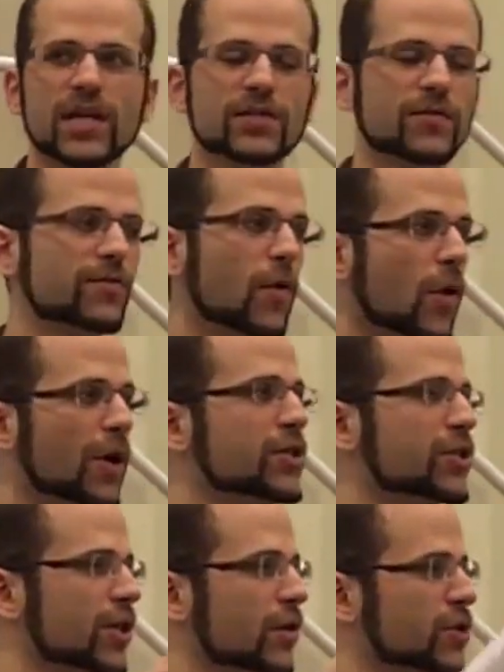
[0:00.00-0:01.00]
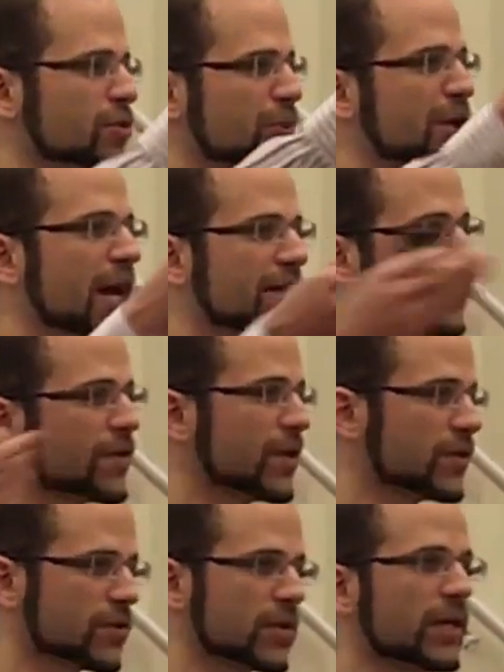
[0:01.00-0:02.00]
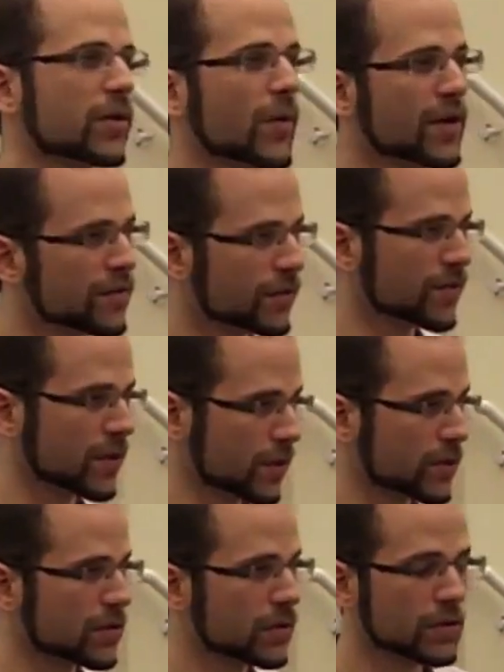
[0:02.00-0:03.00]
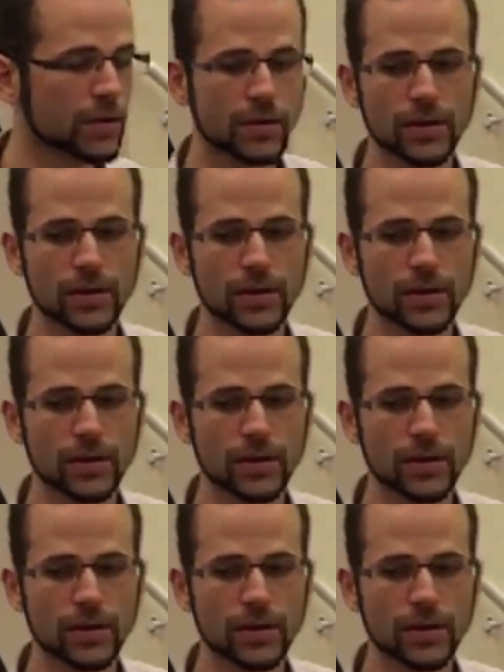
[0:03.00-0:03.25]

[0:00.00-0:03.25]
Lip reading: you had to forage and go sprint after things or get away from things.